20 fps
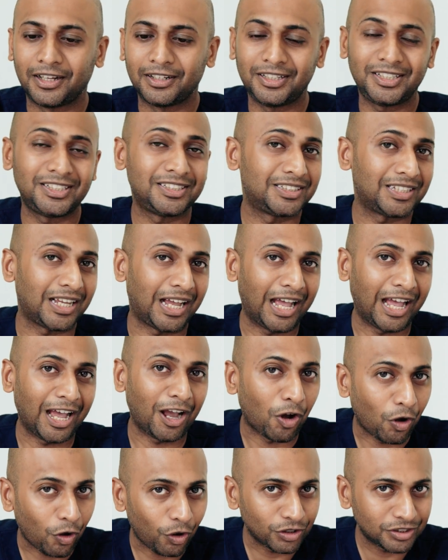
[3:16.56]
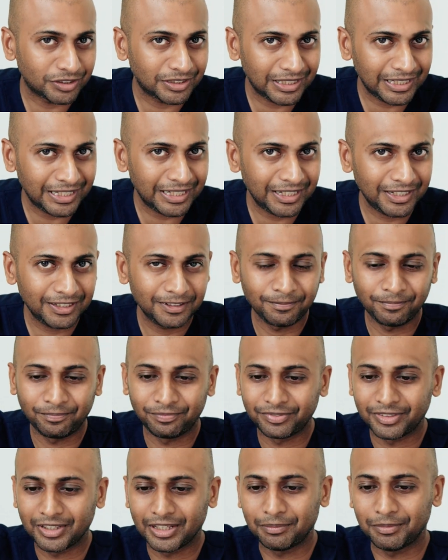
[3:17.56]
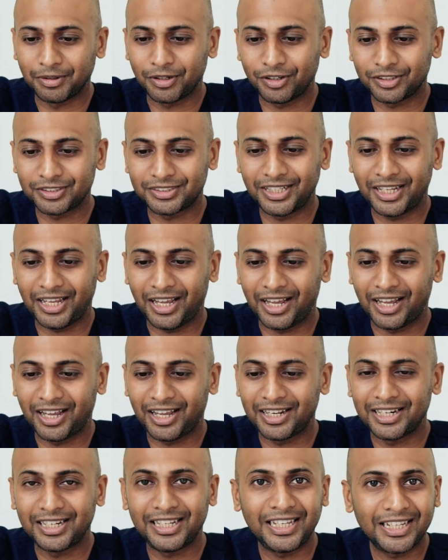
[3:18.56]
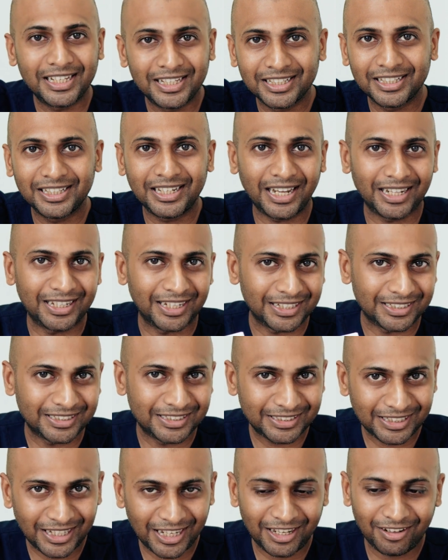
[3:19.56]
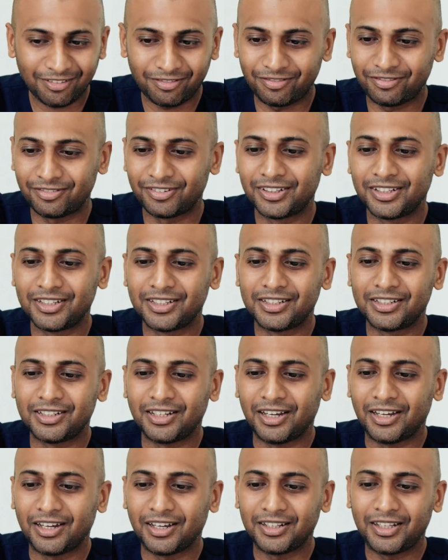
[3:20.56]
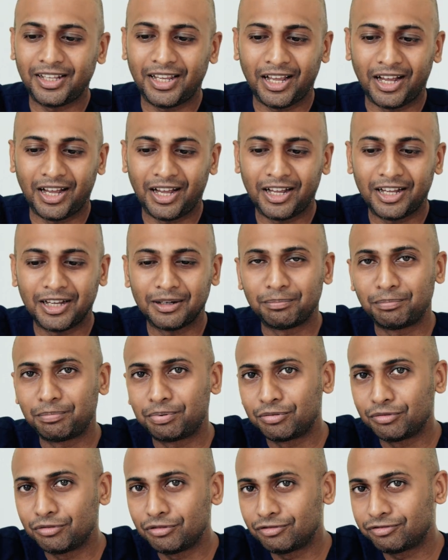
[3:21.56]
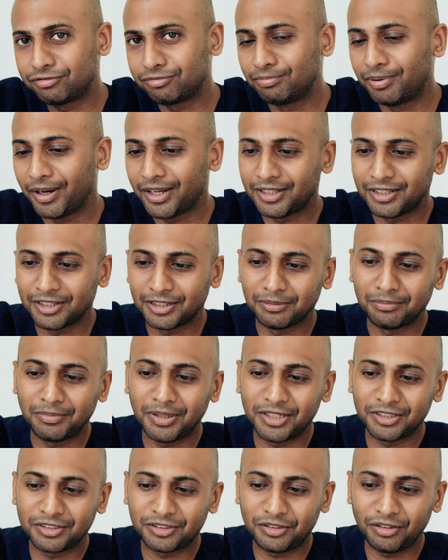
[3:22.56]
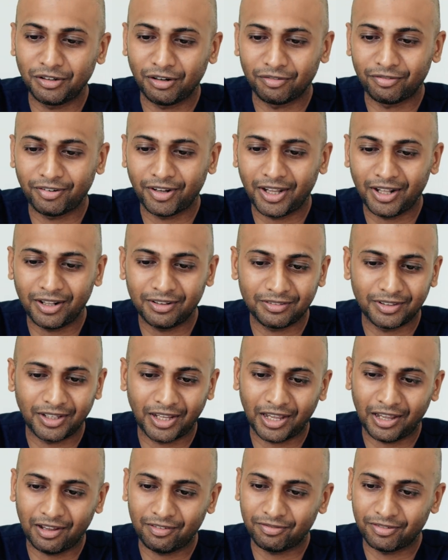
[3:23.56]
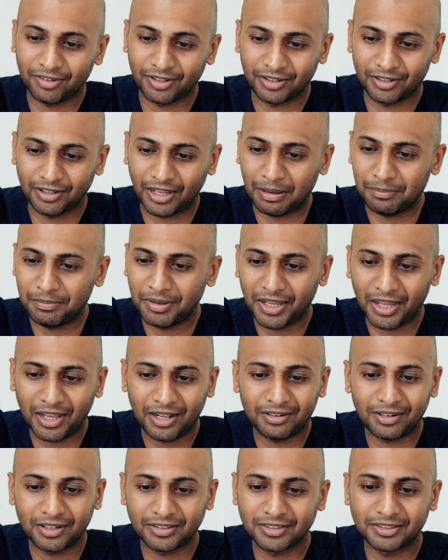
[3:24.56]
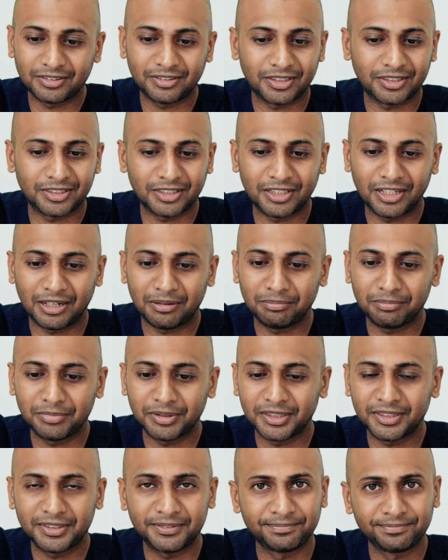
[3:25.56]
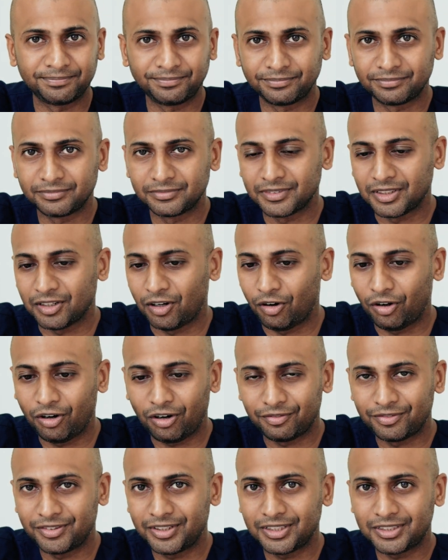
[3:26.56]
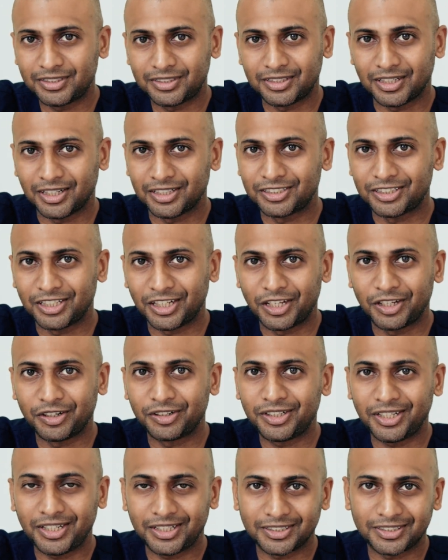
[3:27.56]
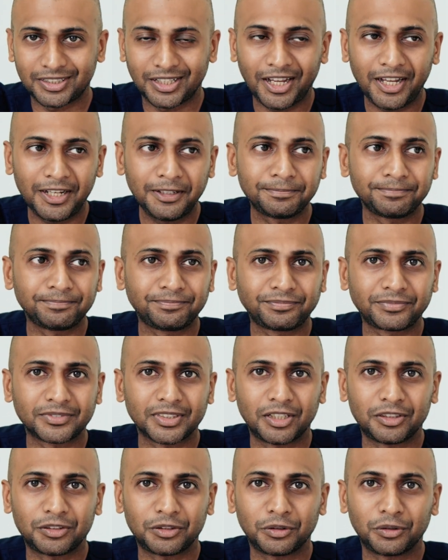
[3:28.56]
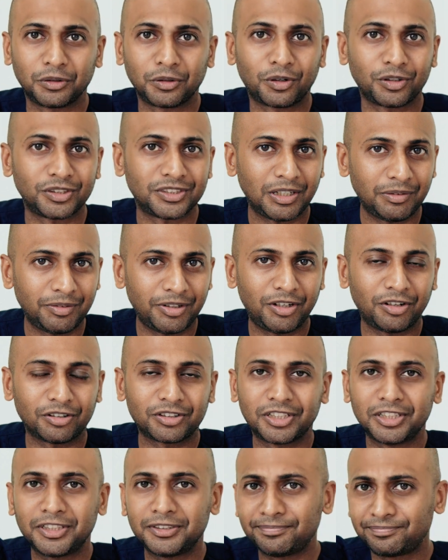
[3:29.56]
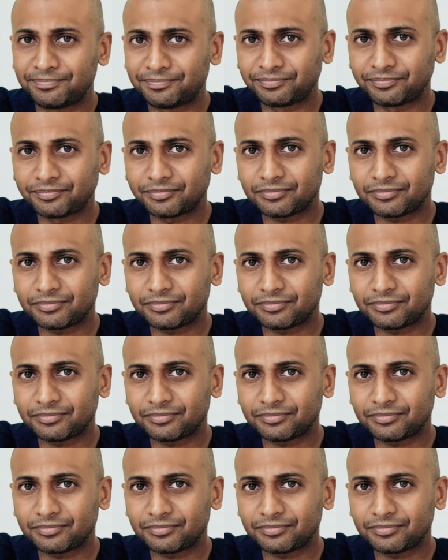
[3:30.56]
These are costly because they are legal and they're safe. They are approved by the Ministry of Health. They have a MAL registration number. All of this security is there. So consult with the doctor.